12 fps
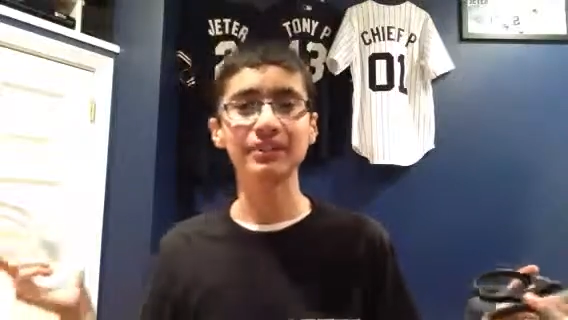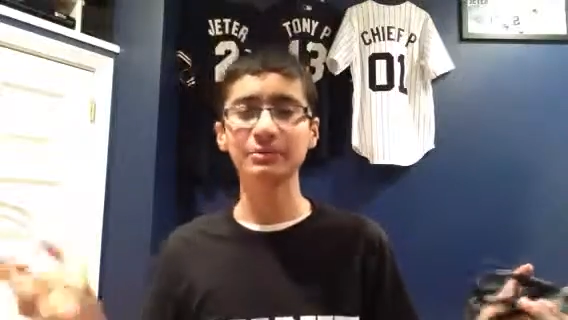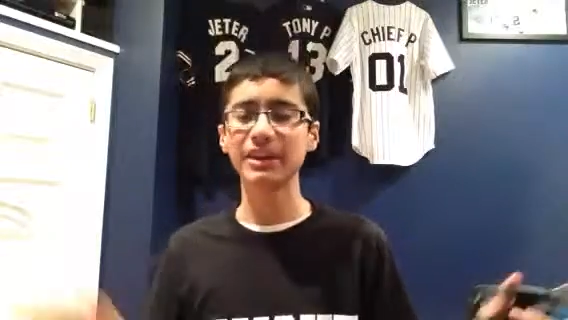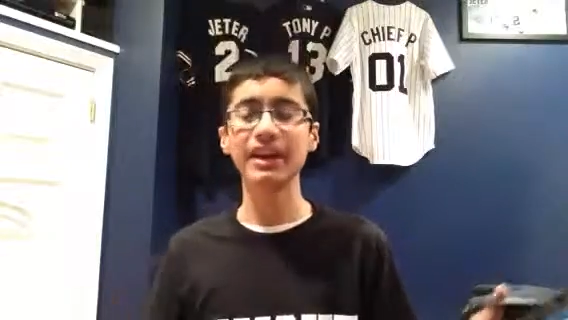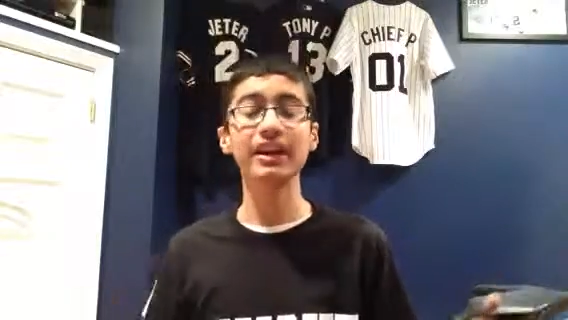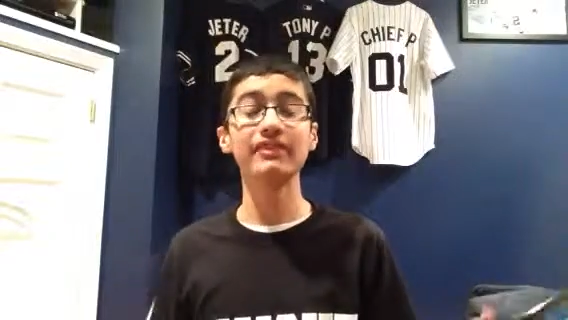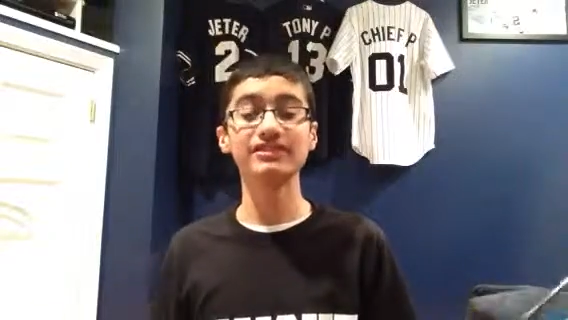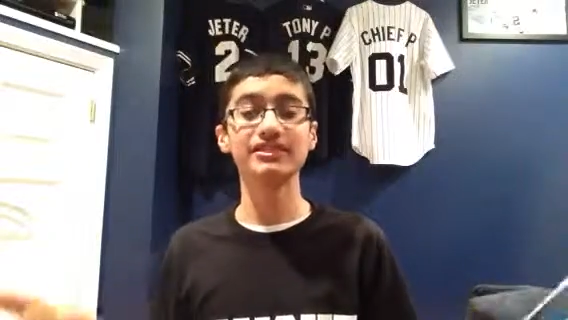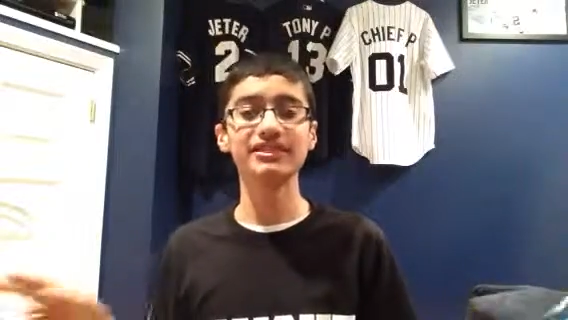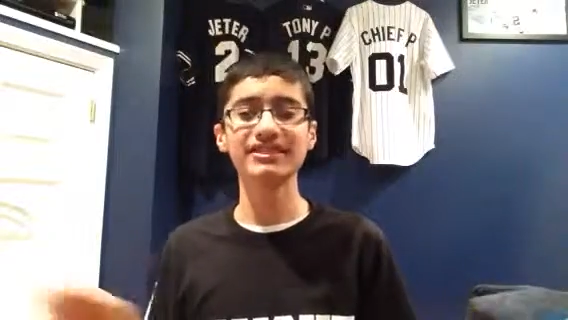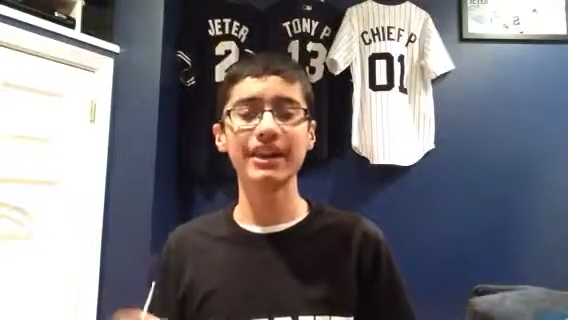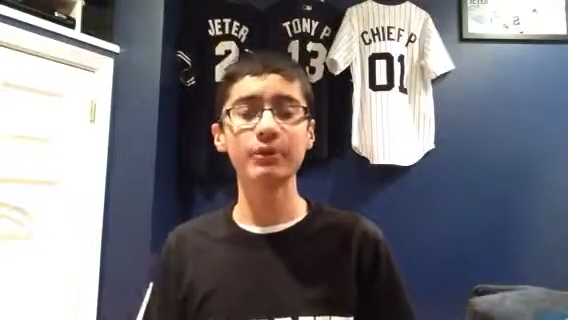I mean, I
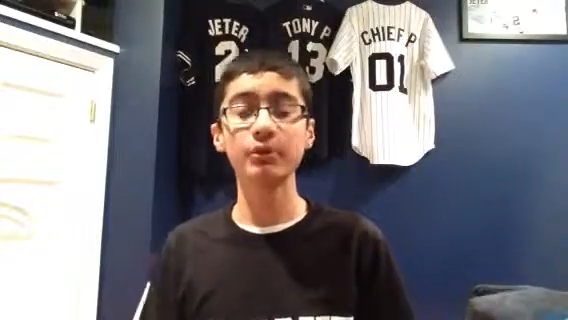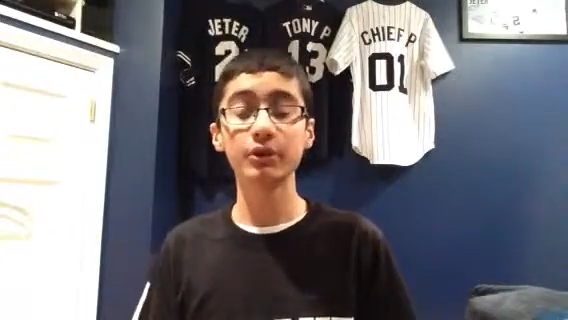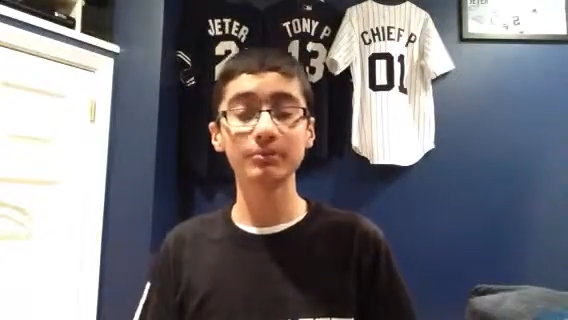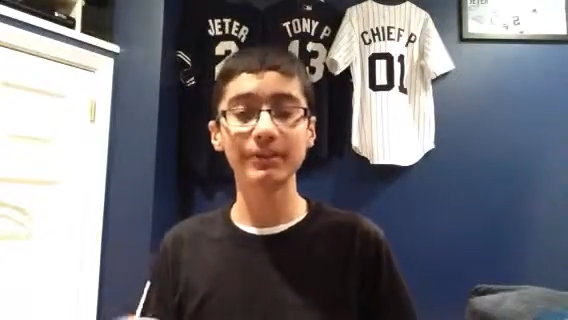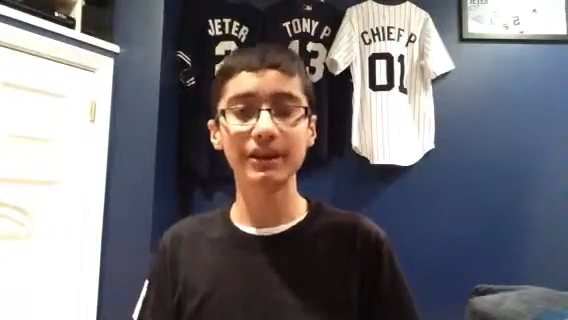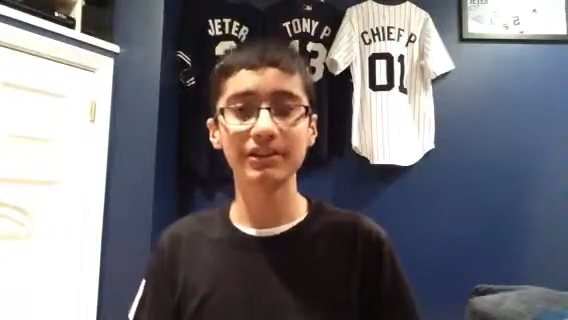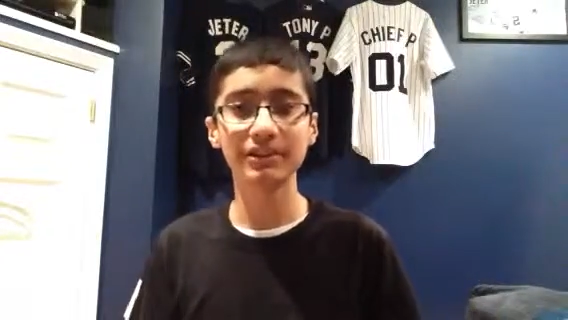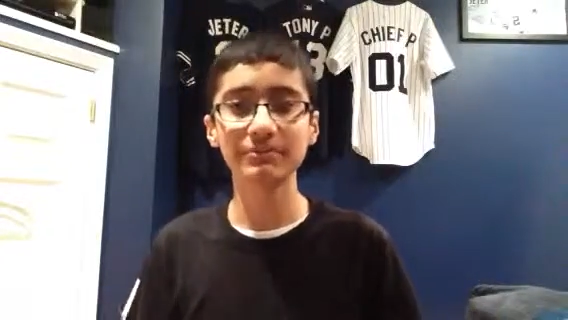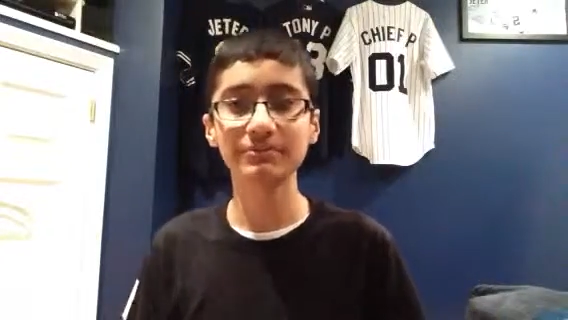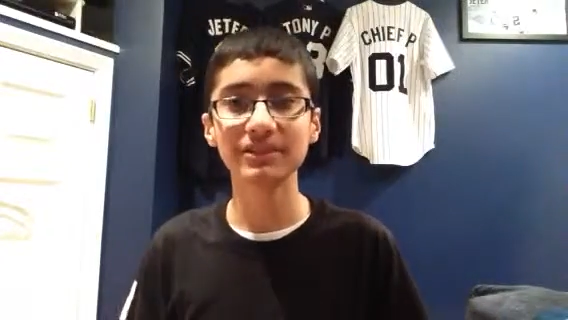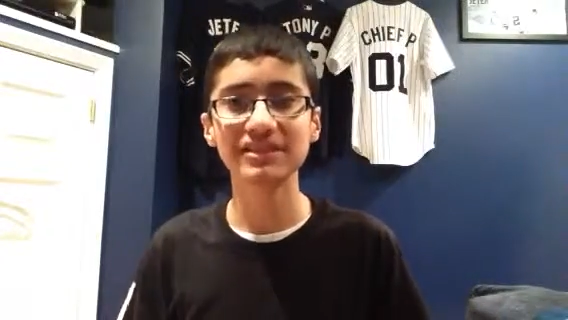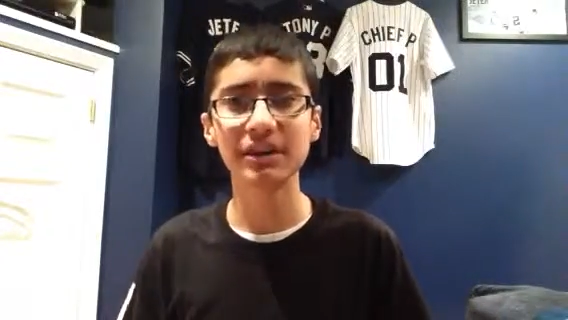obviously didn't say that word back
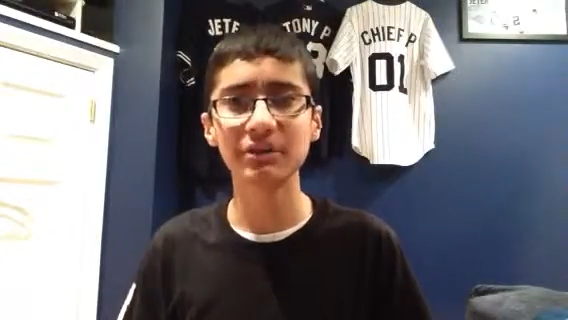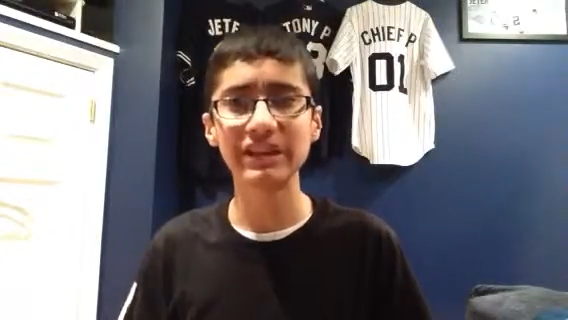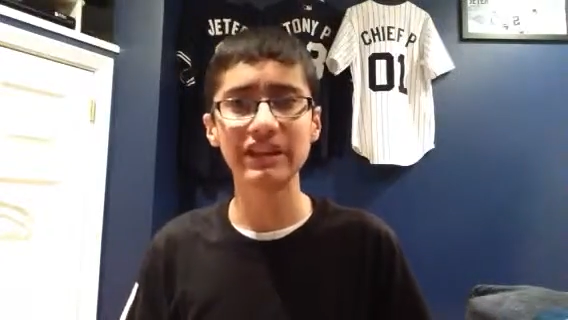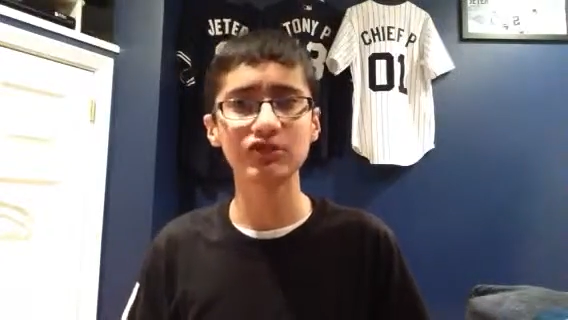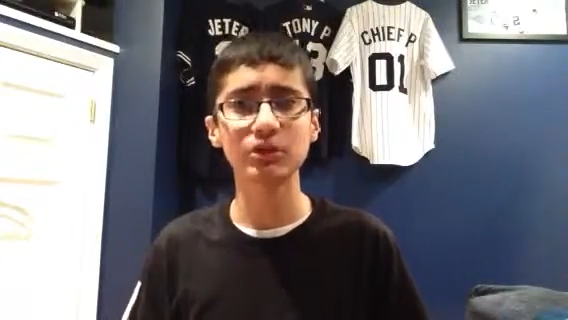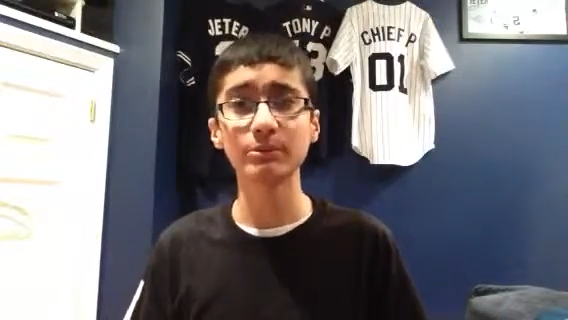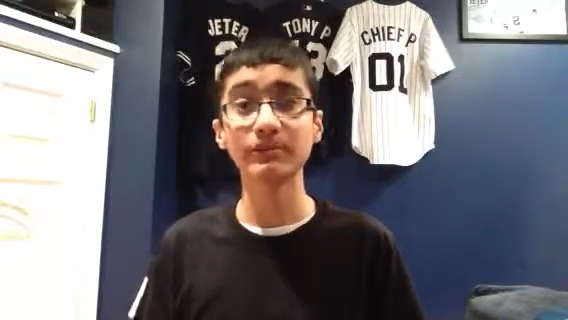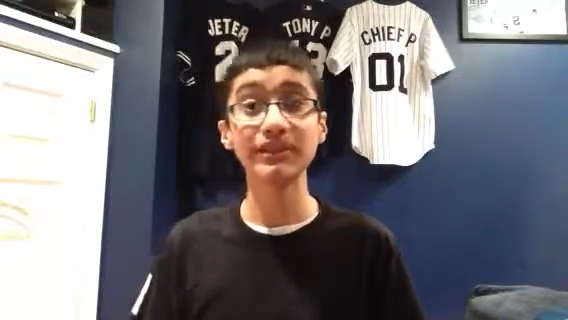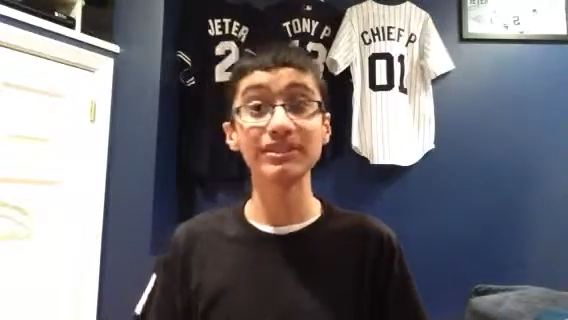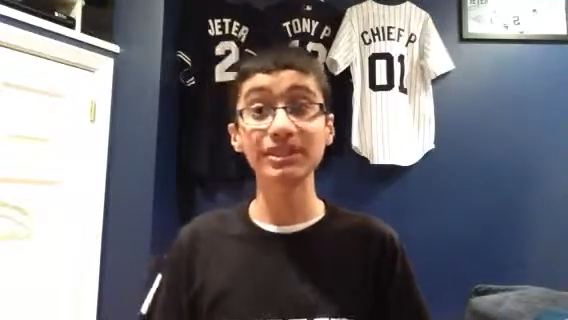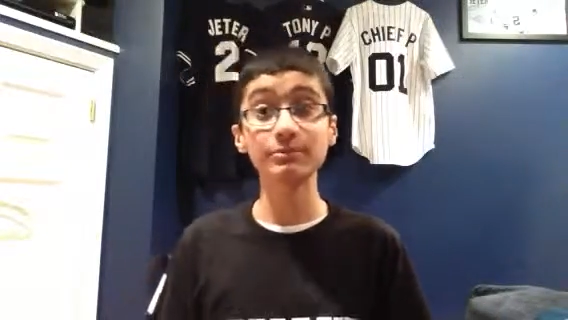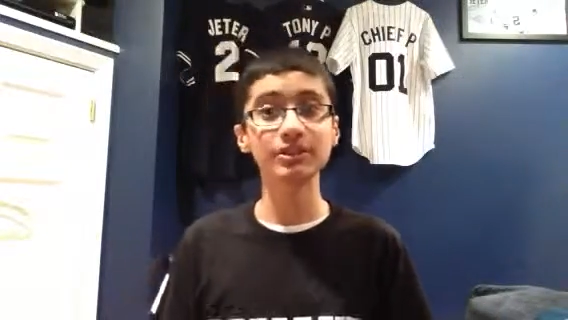then because I would get in trouble if
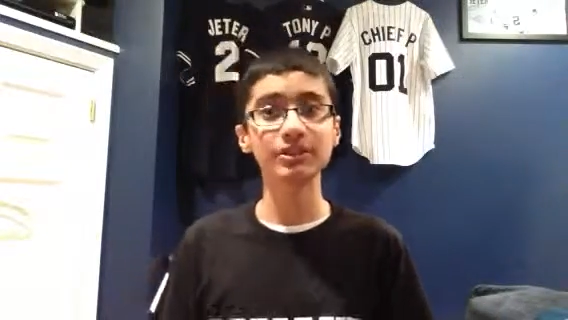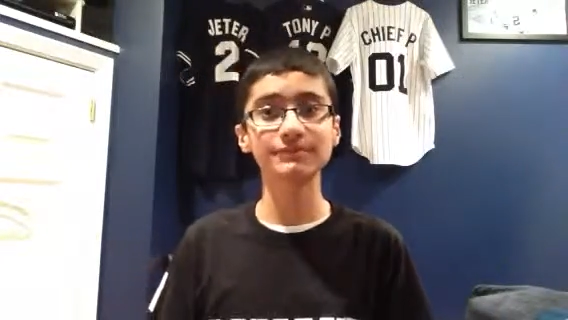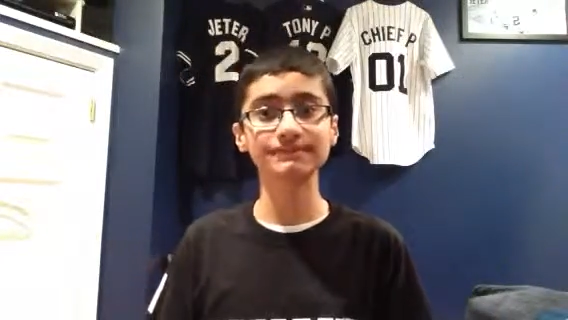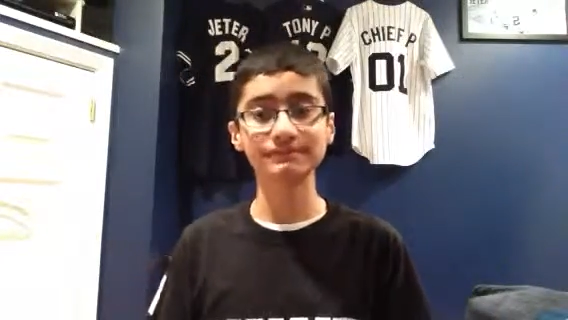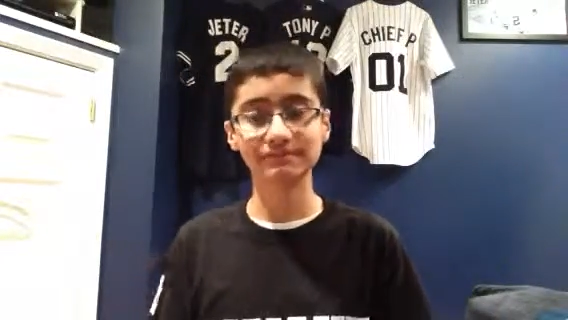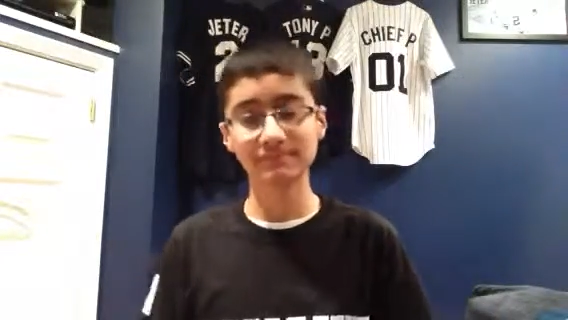I did, but